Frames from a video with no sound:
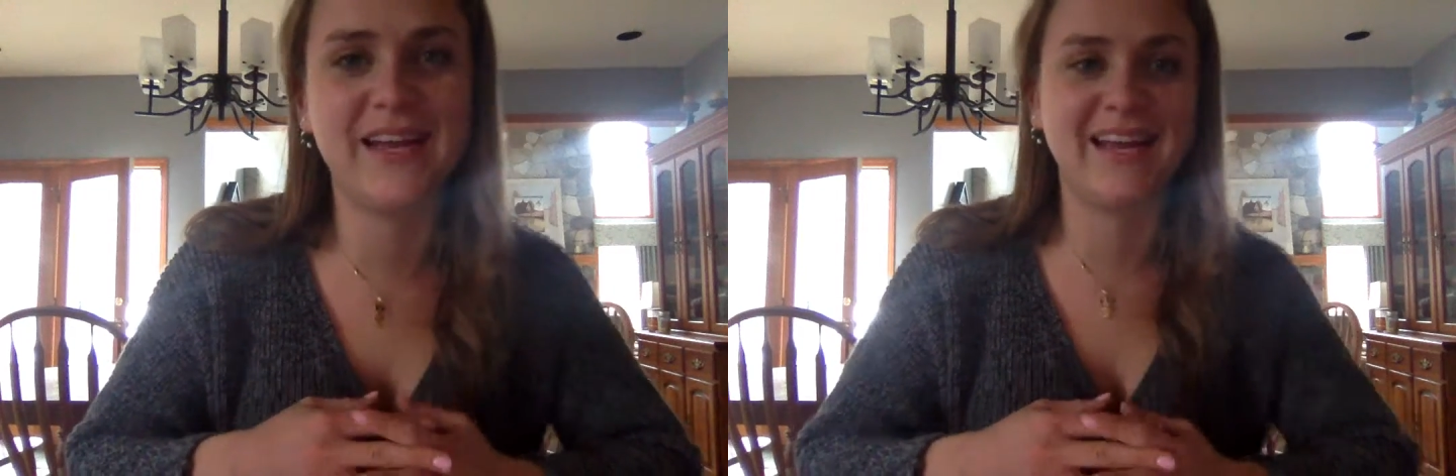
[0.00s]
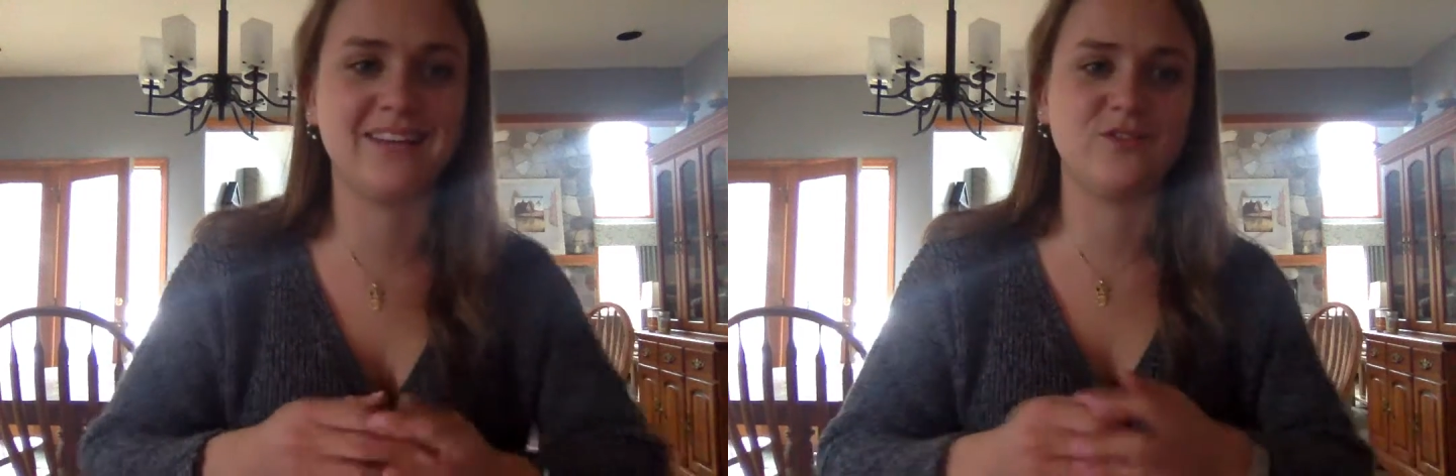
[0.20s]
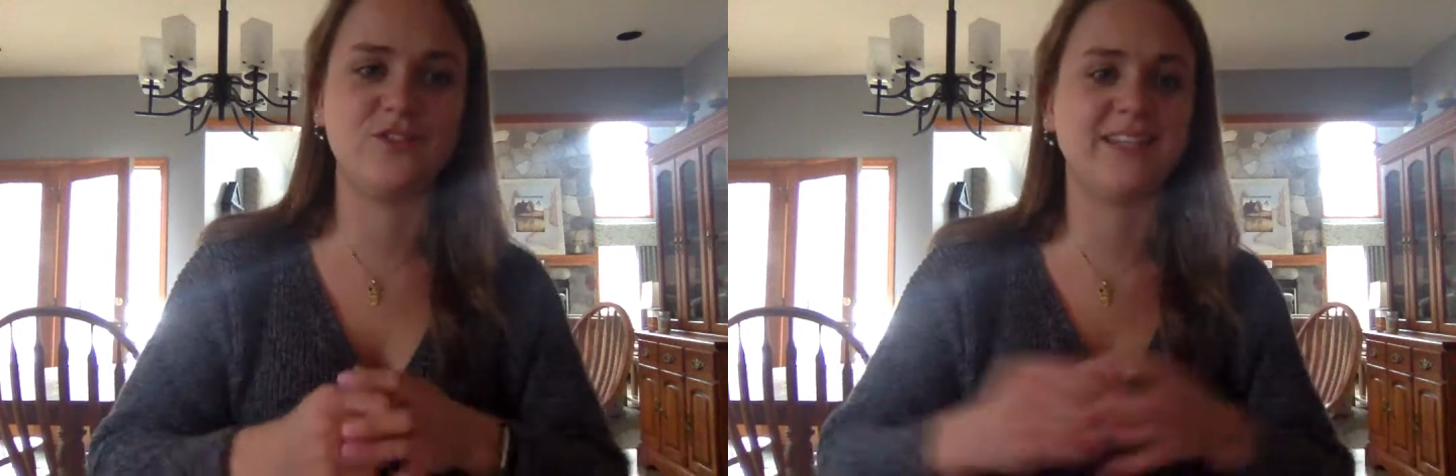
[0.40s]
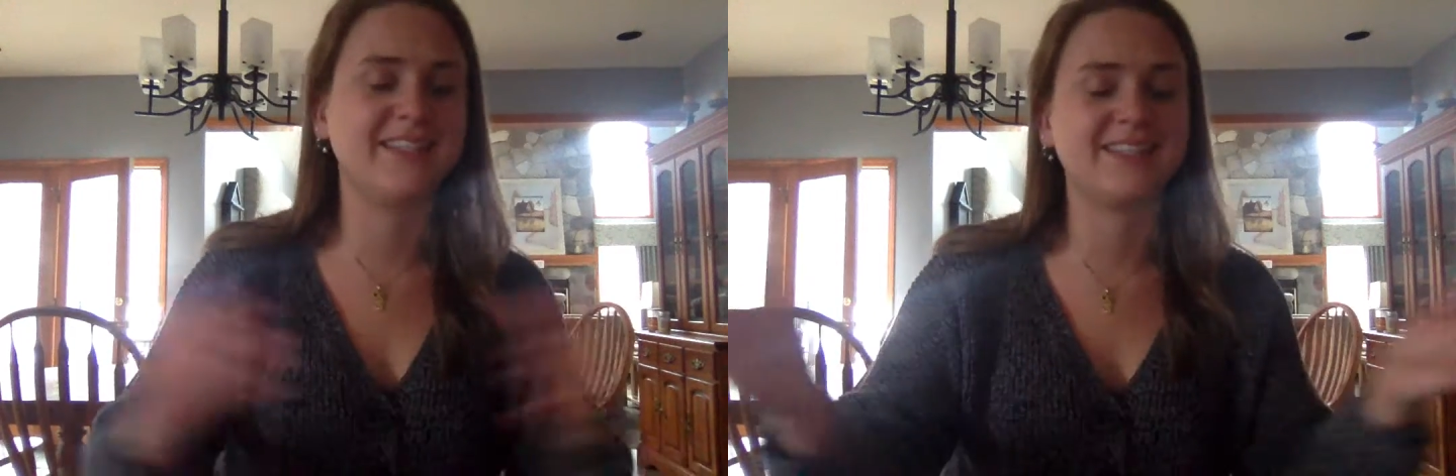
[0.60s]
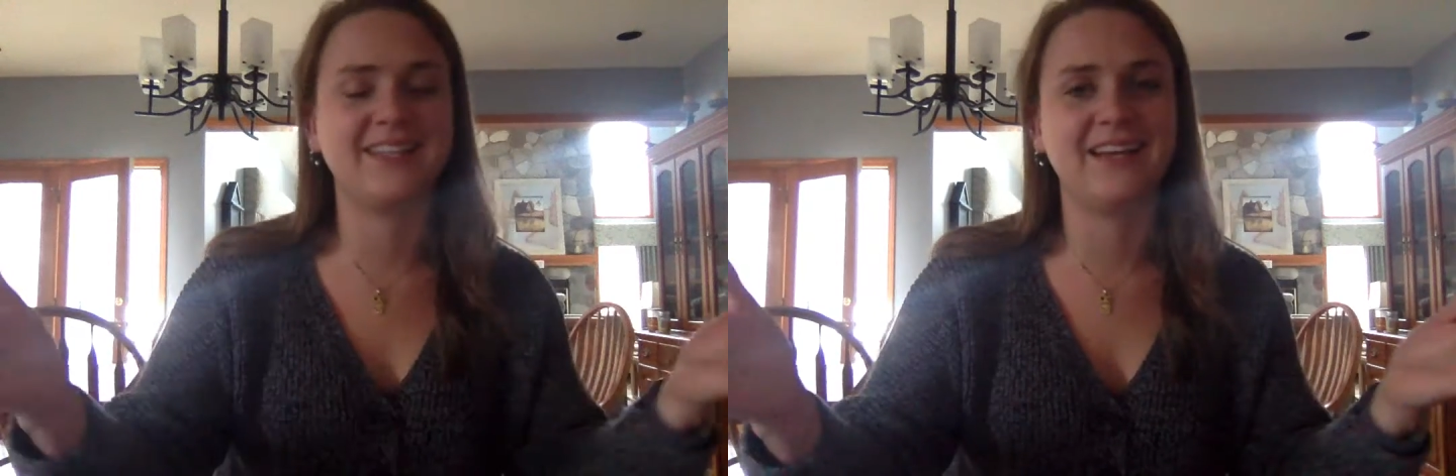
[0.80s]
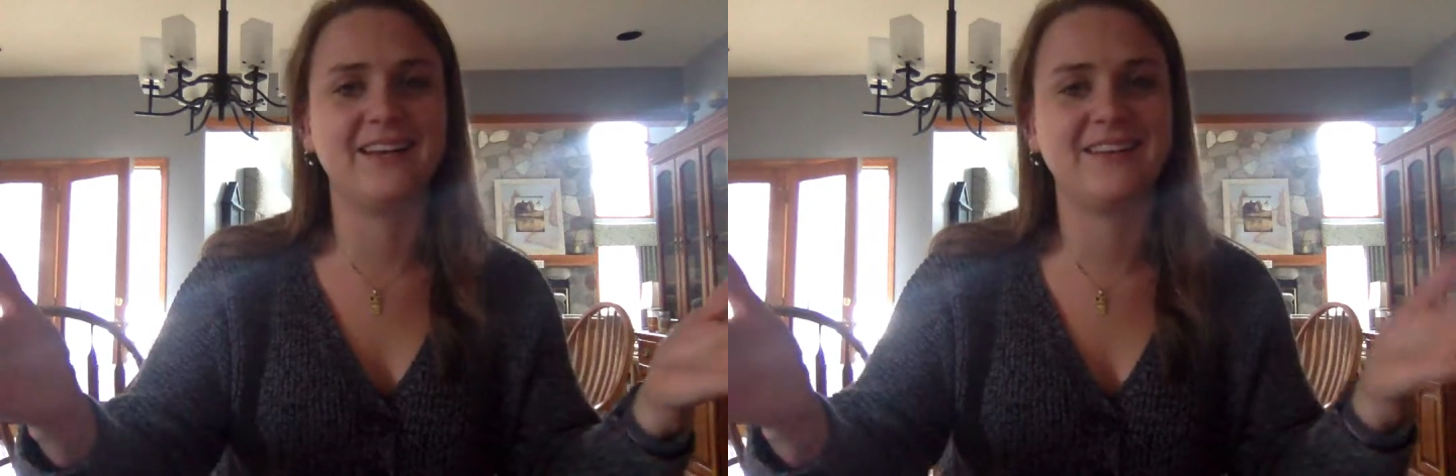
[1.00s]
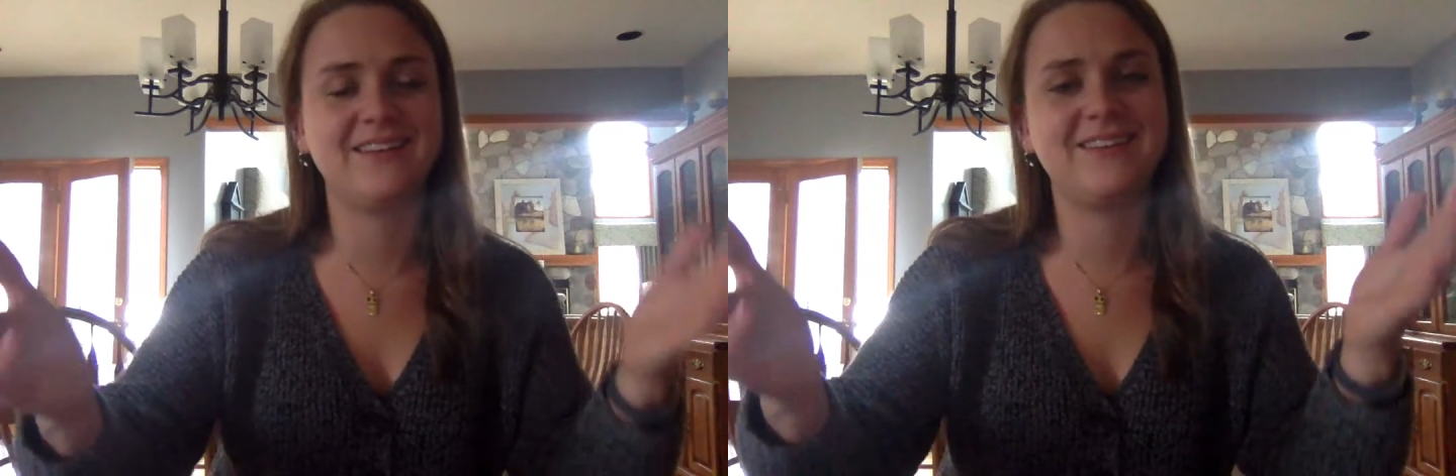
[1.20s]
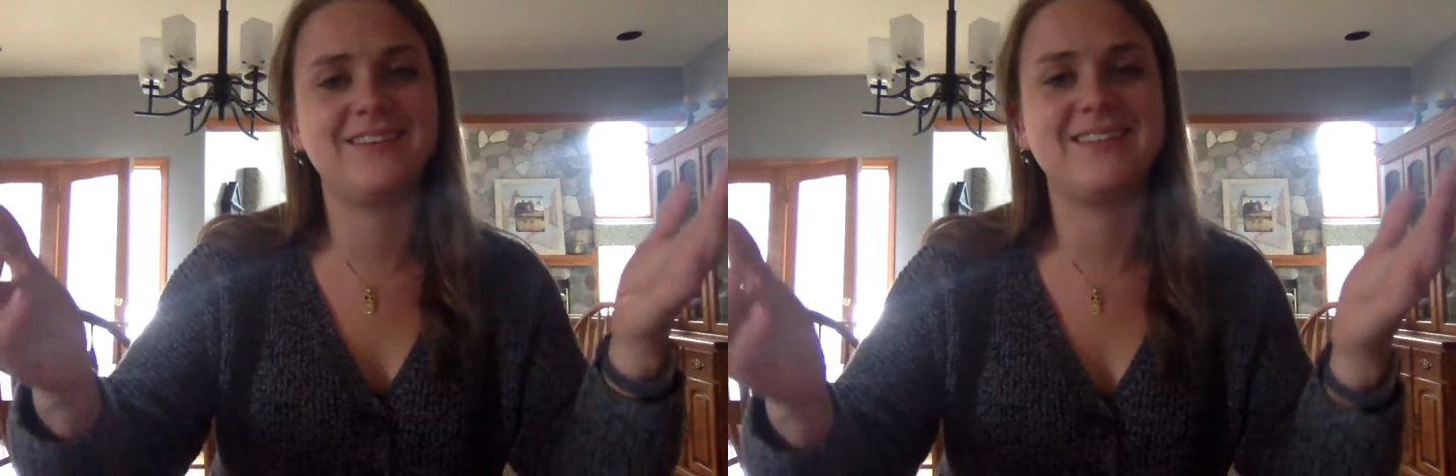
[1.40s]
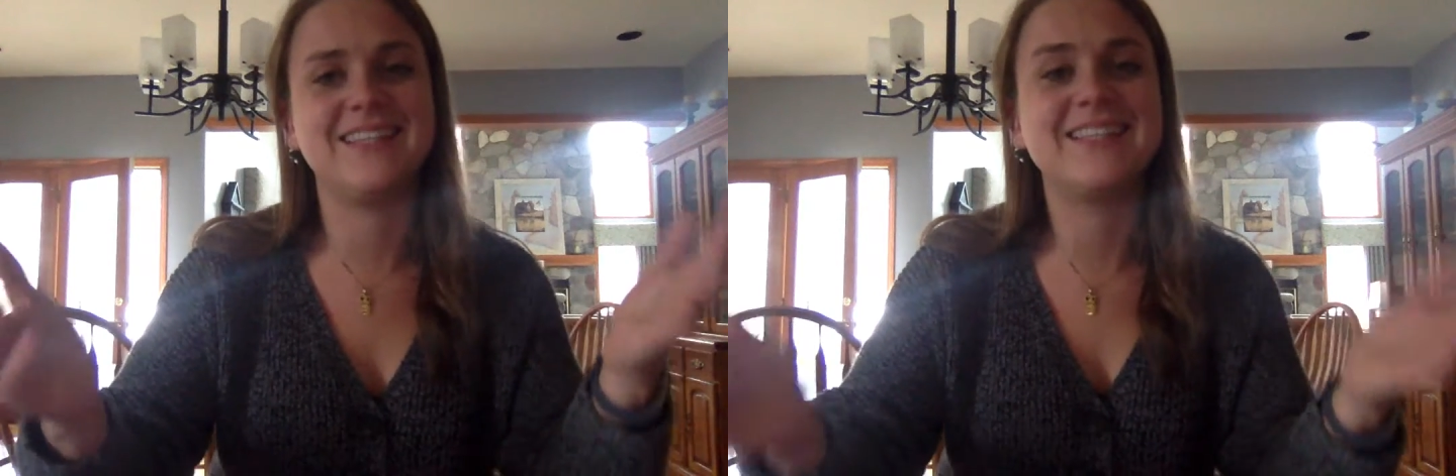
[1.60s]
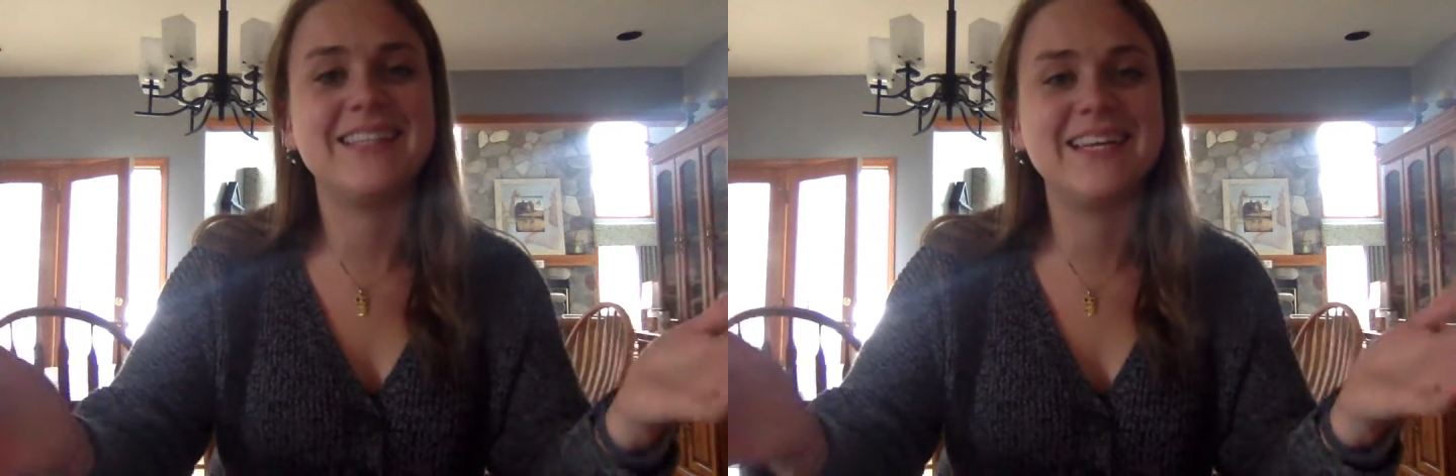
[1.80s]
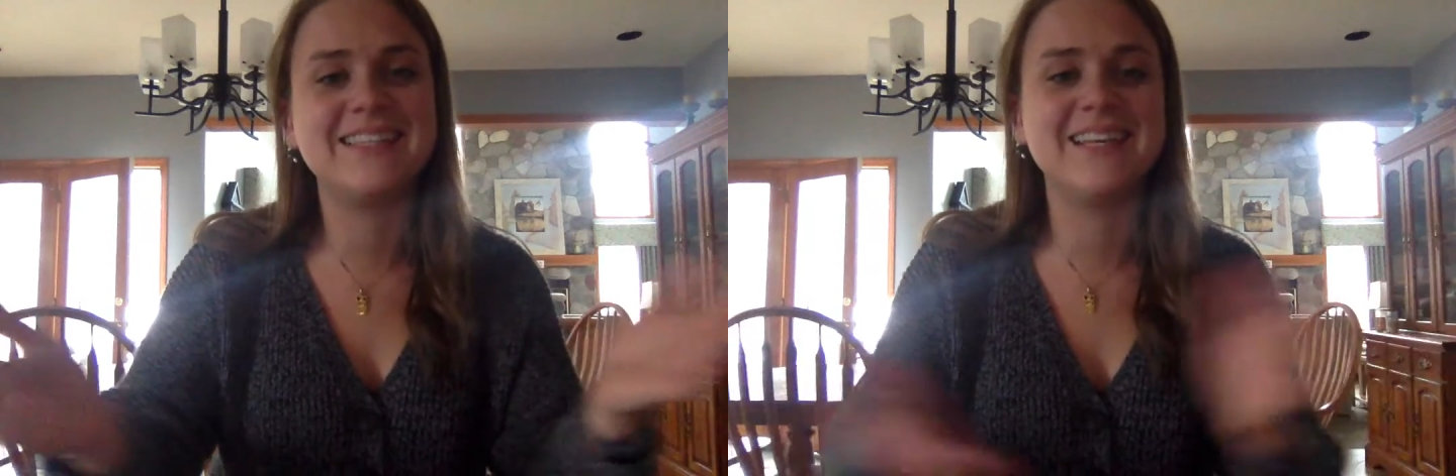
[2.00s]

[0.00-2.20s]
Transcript: and she succeeds